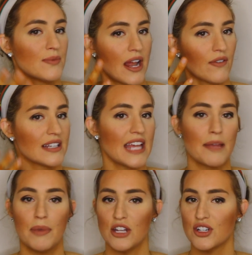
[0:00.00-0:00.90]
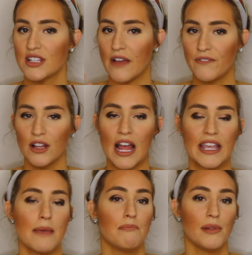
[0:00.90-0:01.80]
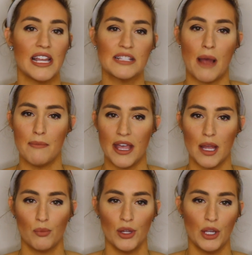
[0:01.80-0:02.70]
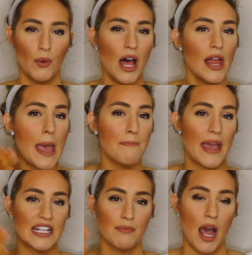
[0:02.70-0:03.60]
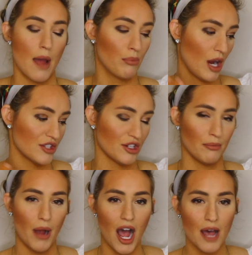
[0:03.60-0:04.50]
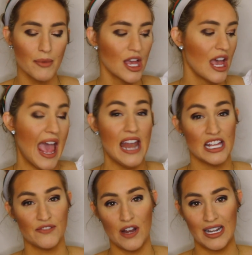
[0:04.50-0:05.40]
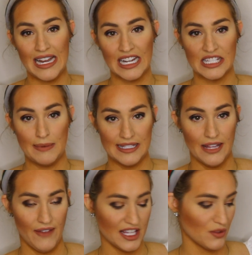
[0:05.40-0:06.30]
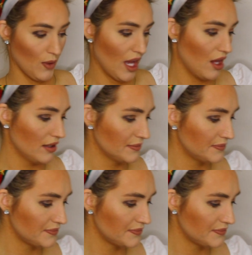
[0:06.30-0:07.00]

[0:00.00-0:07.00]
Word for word: whenever I take pictures, I feel like it blends my makeup really well and makes my bronzer pop and it's very inexpensive as well.